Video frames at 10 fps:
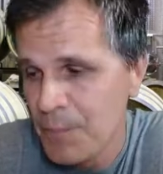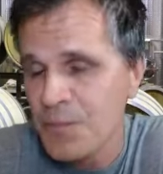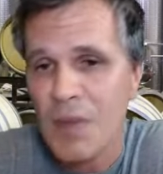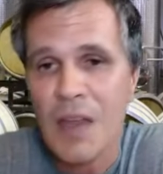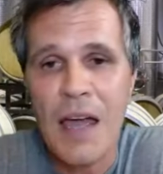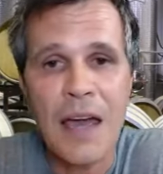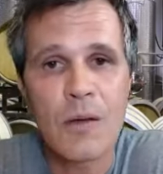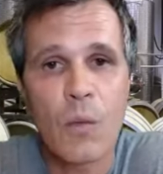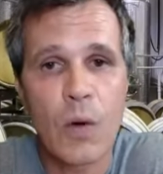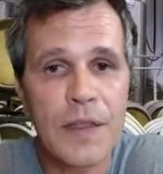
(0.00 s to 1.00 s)
And
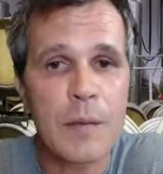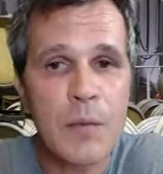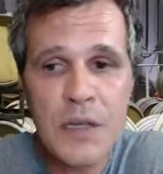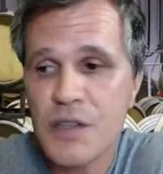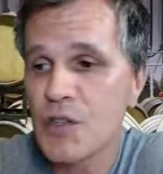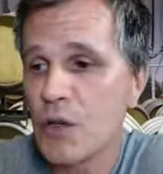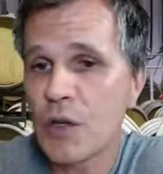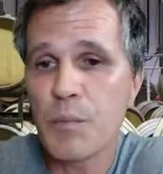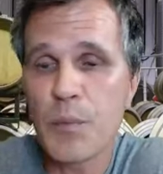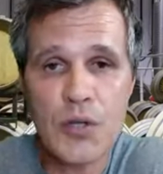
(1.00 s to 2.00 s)
what that means is you can
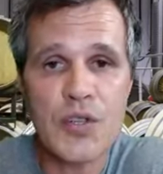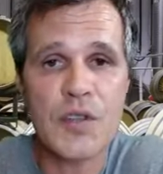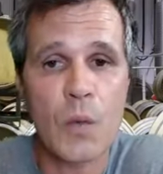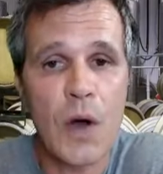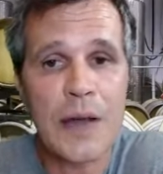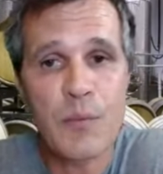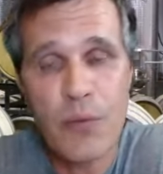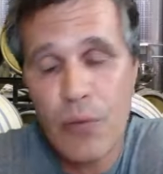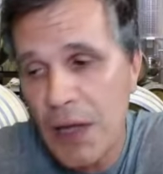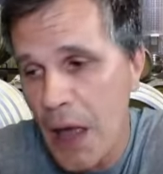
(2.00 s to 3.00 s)
purchase the wine
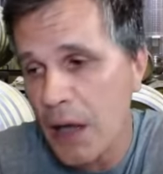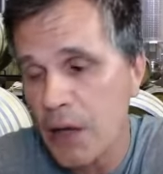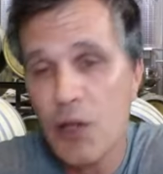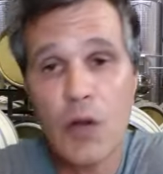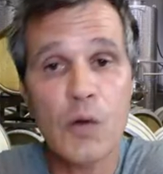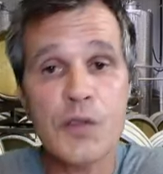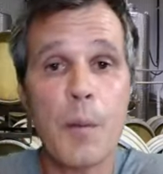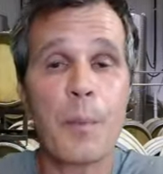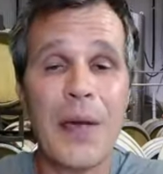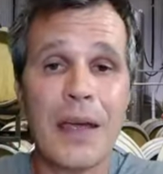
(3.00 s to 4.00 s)
pre-hand. You can also
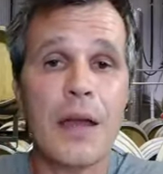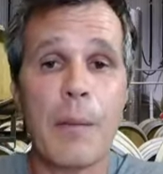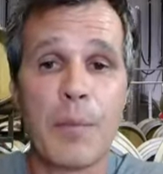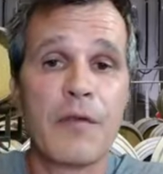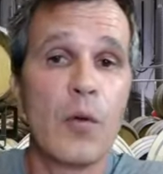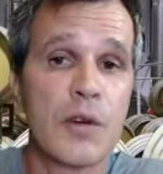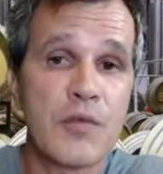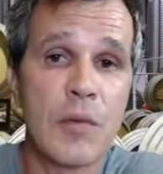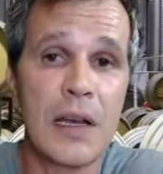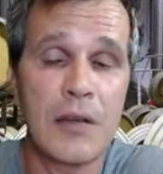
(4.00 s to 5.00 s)
pick it up before it's
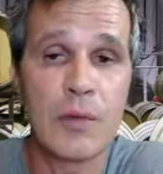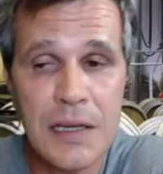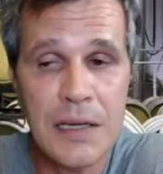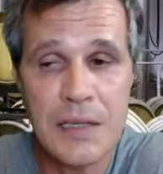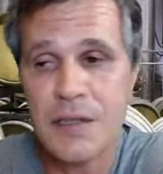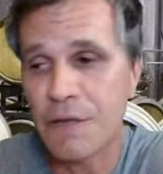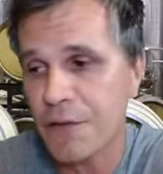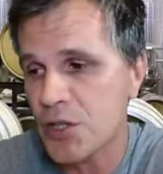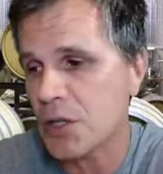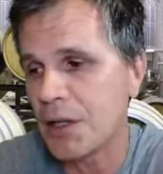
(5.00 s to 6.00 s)
really released
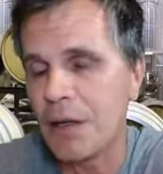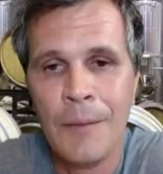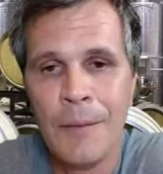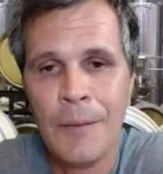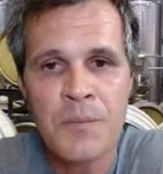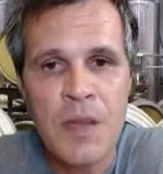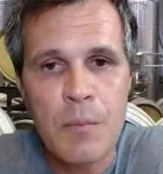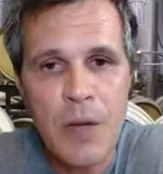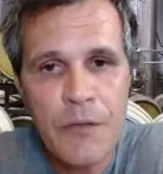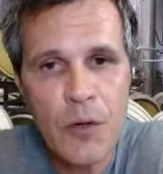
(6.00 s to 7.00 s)
officially.
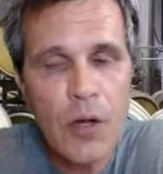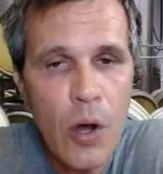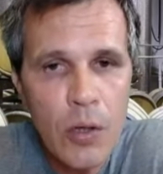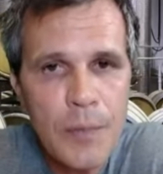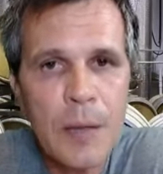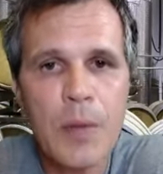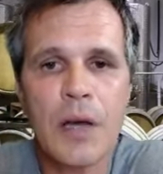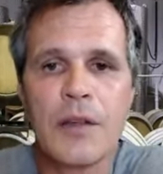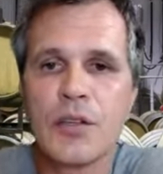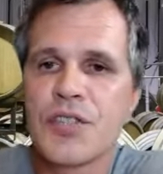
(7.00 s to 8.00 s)
But if you're a gold member,
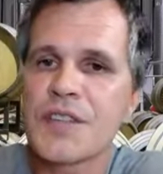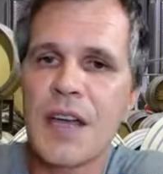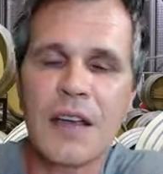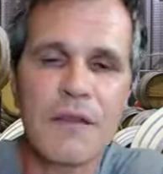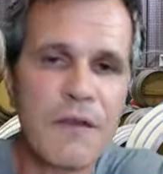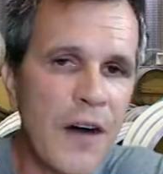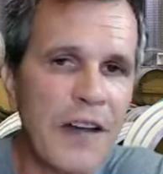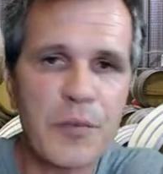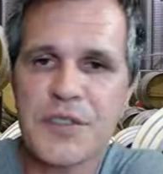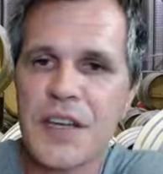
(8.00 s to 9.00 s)
you're just getting
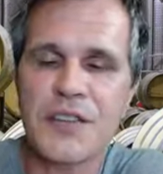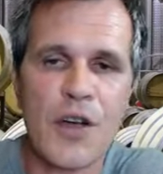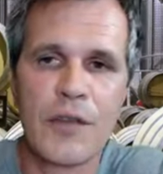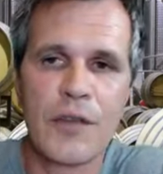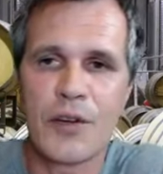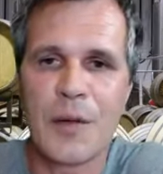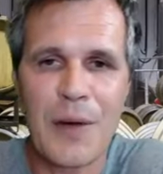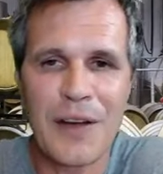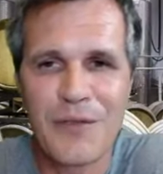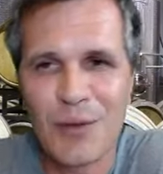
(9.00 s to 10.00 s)
5% over and
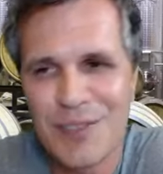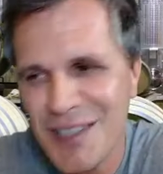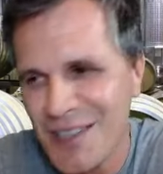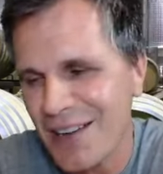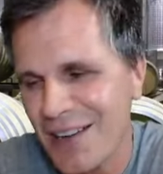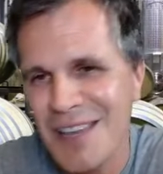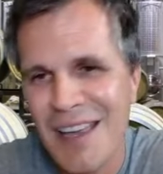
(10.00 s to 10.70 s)
above your discount.